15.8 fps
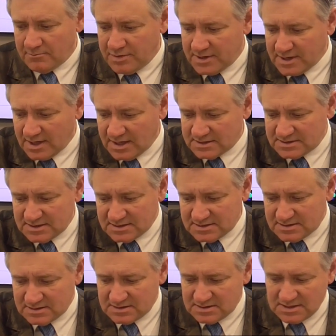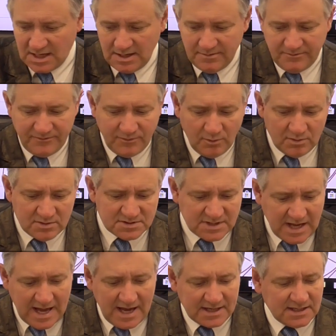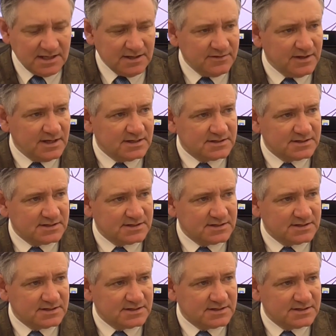because it's the same force acting the